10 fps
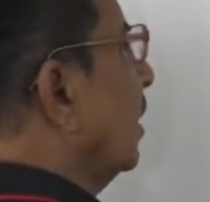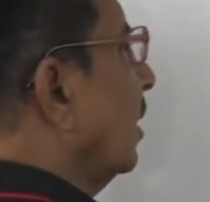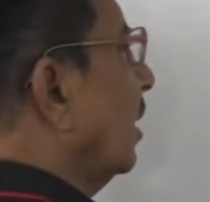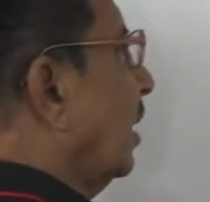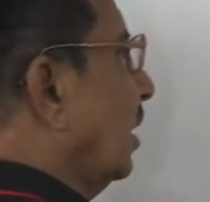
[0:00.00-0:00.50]

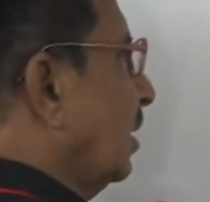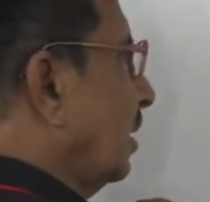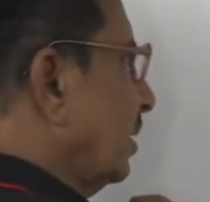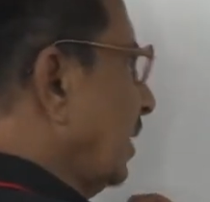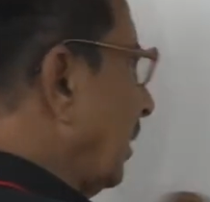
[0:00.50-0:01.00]

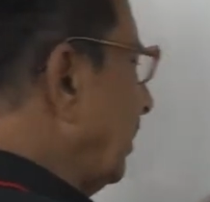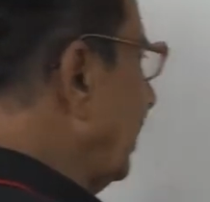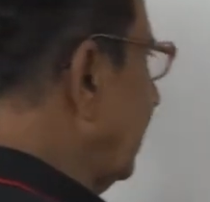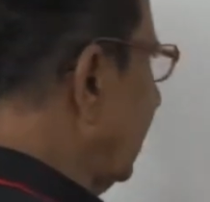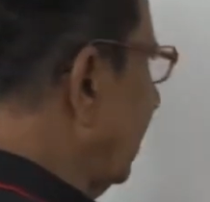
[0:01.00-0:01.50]
That
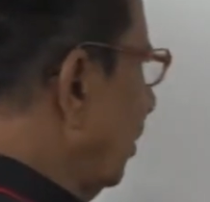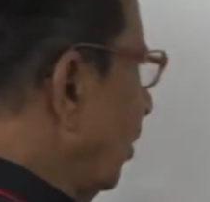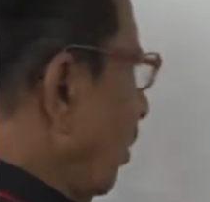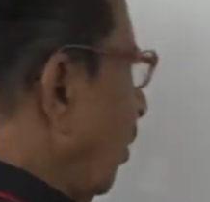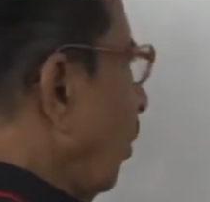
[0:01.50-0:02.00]
means
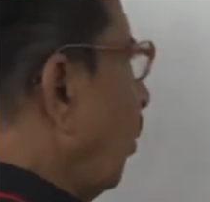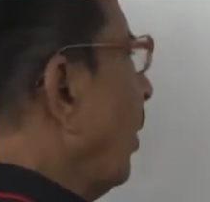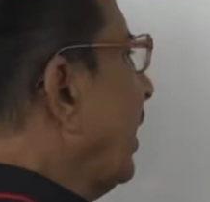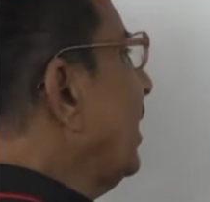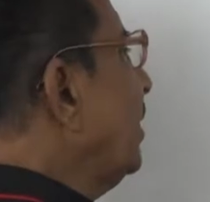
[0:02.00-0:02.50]

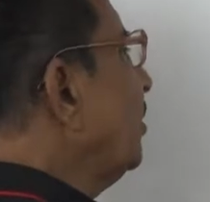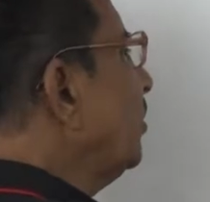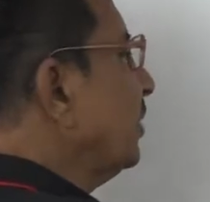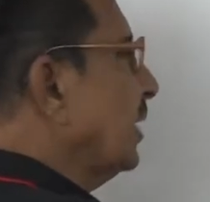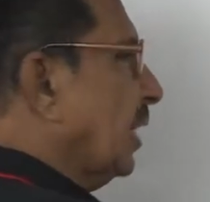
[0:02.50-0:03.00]
1 and
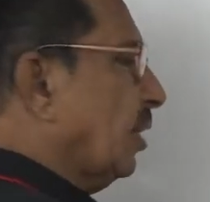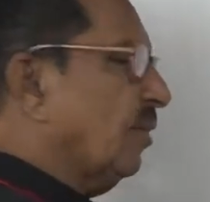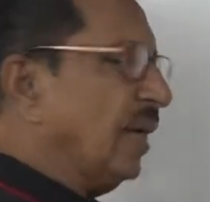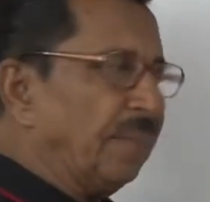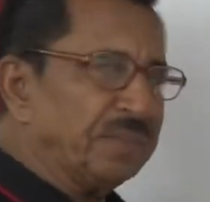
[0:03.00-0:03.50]
2, they are
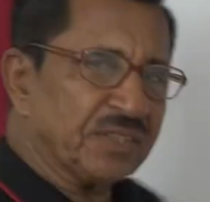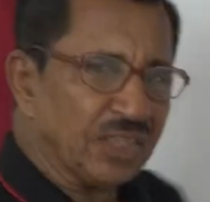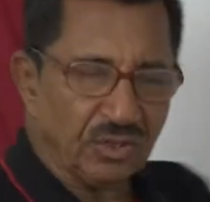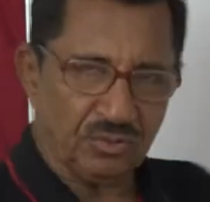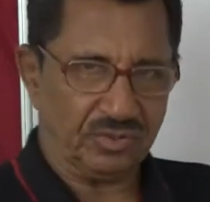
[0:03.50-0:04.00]
not
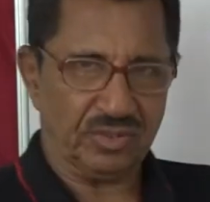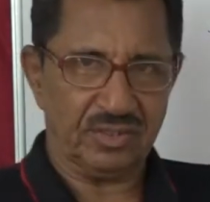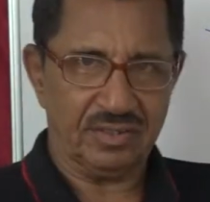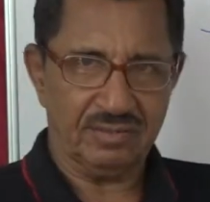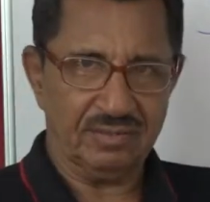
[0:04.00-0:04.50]

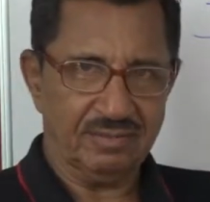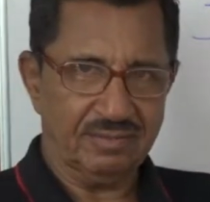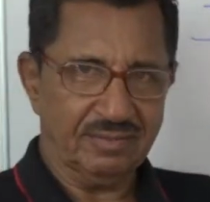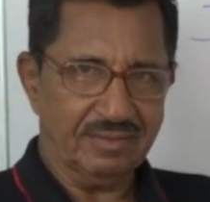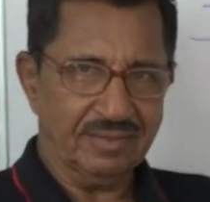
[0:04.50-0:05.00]
absolutes.
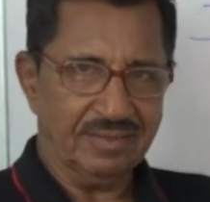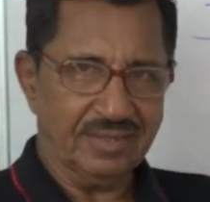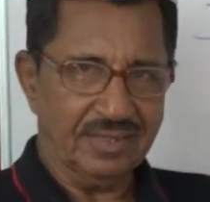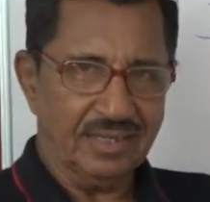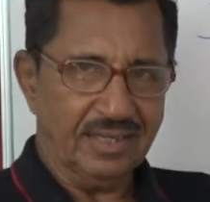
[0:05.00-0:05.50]

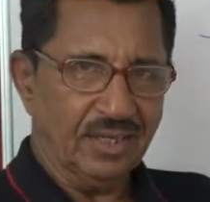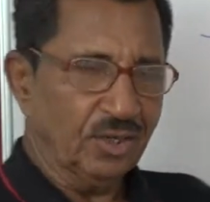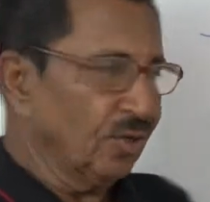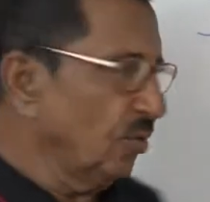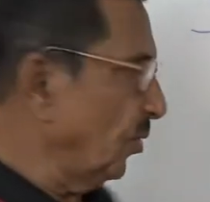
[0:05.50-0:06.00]

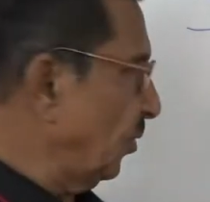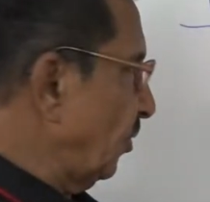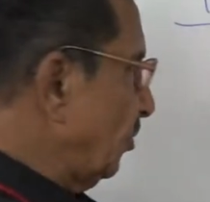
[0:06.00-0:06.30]
You